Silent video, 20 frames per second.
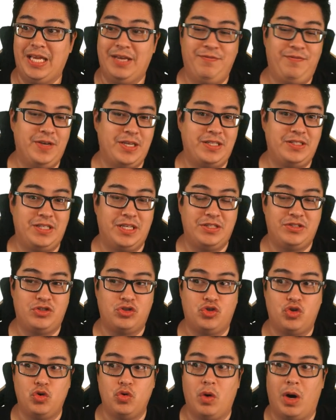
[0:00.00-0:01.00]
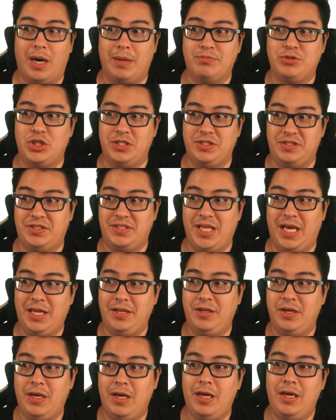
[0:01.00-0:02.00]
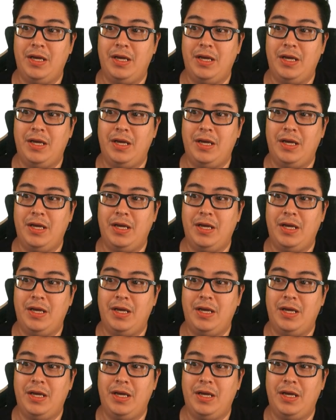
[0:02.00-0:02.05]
if exists true option set,